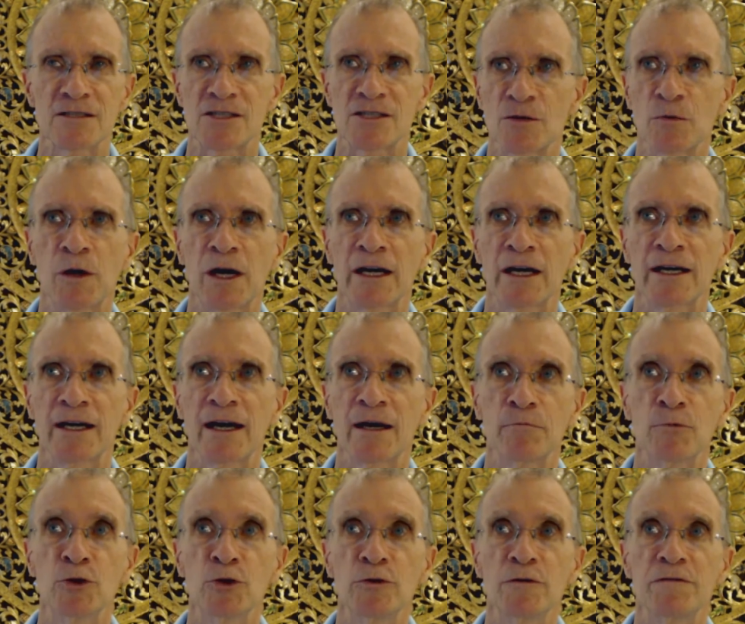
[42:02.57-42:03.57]
the way our
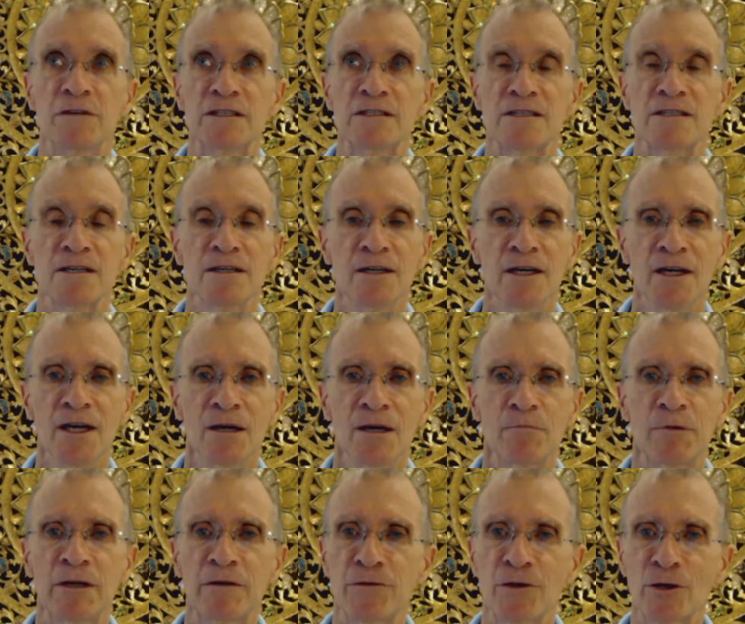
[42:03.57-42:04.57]
movies,
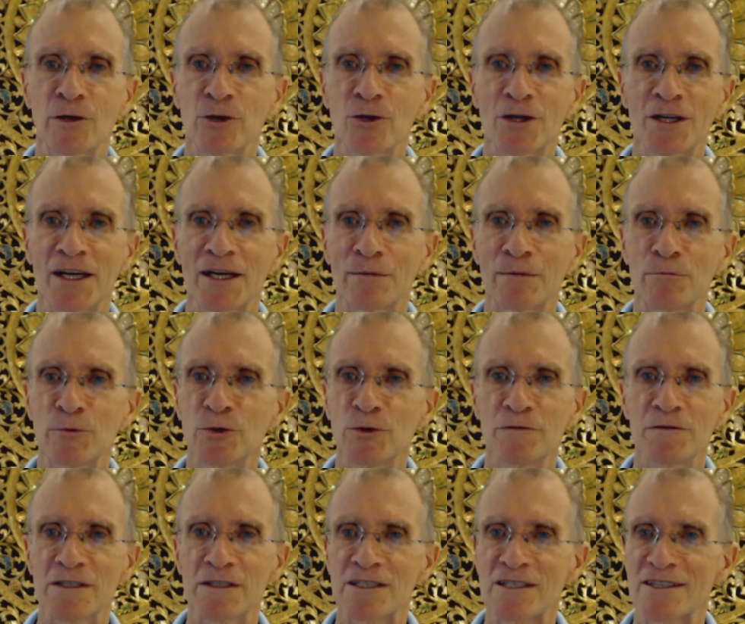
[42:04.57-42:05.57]
but if you look at our
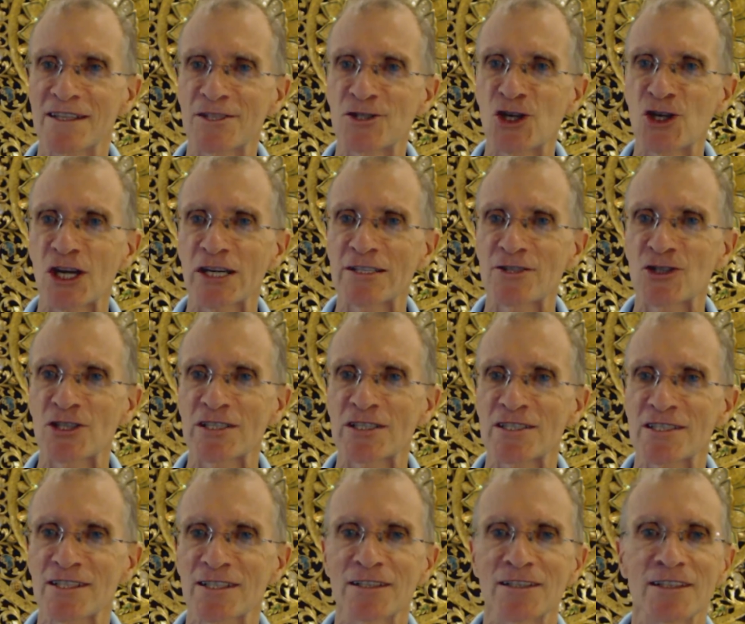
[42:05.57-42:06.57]
movies, they're changing
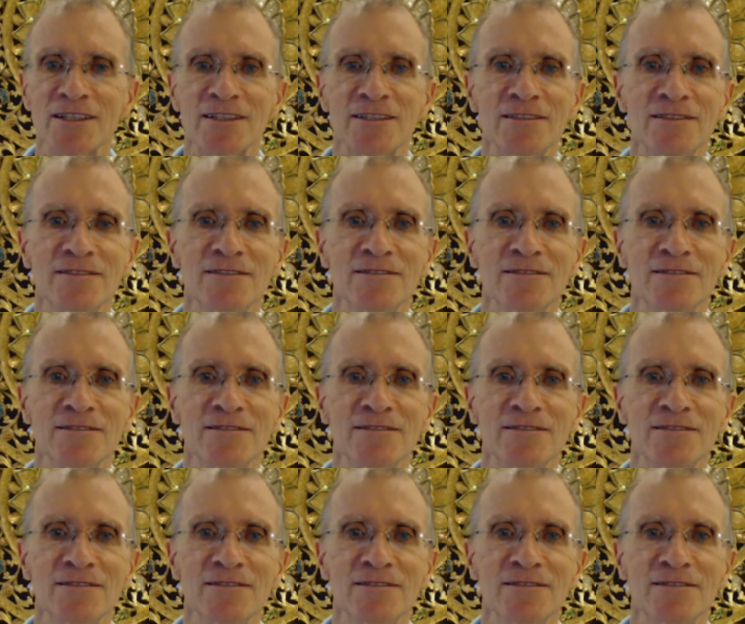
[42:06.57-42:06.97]
subtly.